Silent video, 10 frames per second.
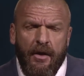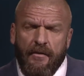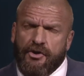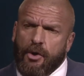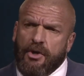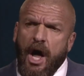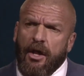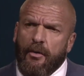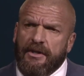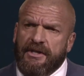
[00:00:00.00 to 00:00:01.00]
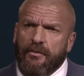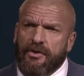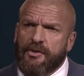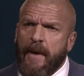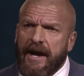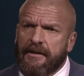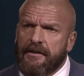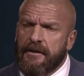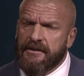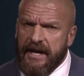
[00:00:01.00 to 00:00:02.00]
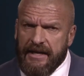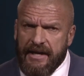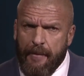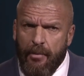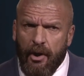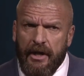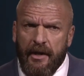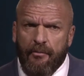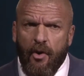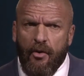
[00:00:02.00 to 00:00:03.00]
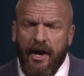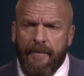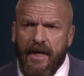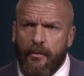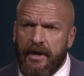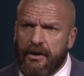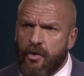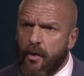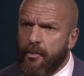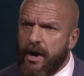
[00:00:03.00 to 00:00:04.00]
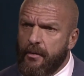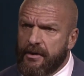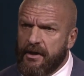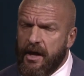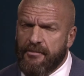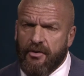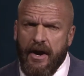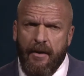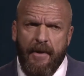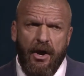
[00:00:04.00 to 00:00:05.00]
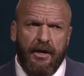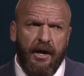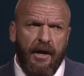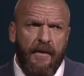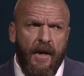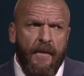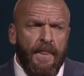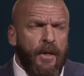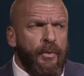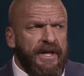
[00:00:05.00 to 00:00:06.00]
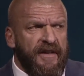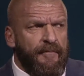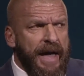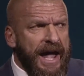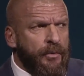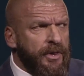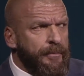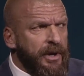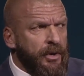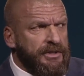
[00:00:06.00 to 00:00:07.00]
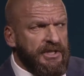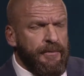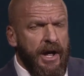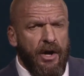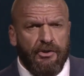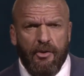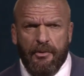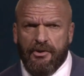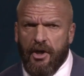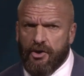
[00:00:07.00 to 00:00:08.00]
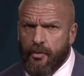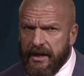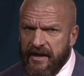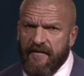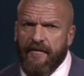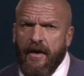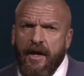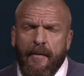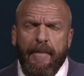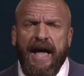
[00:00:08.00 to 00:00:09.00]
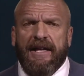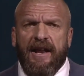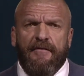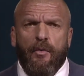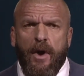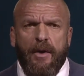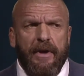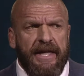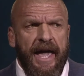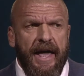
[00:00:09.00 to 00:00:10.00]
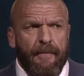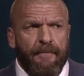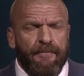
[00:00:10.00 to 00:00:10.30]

show tolerance and respect. It's an anti-bullying program that we incorporate with clubs around America. We give back with appearances by our superstars. We give back in every way we can.